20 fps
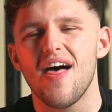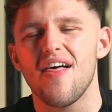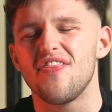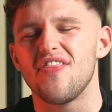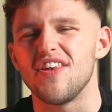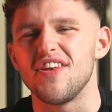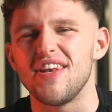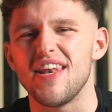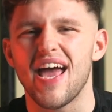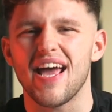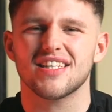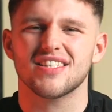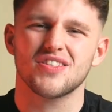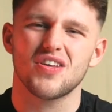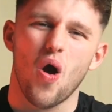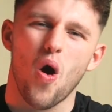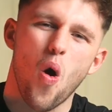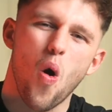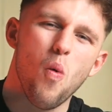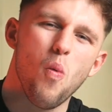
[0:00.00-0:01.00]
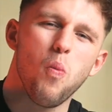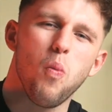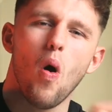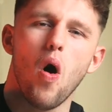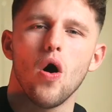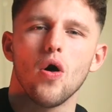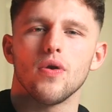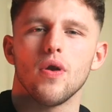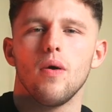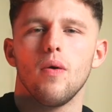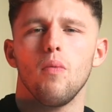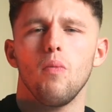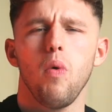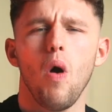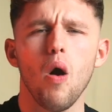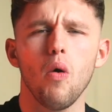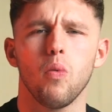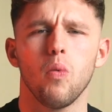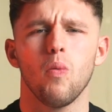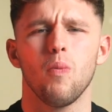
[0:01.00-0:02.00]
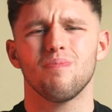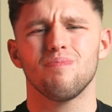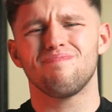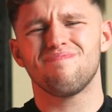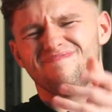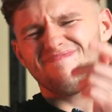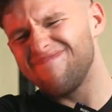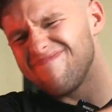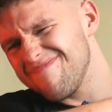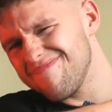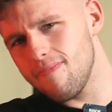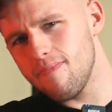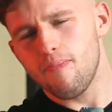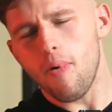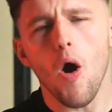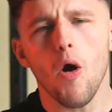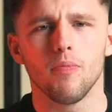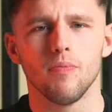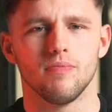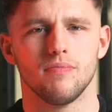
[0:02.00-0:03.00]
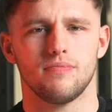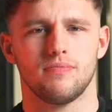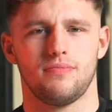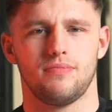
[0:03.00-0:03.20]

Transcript: the next one. Woo! Boom!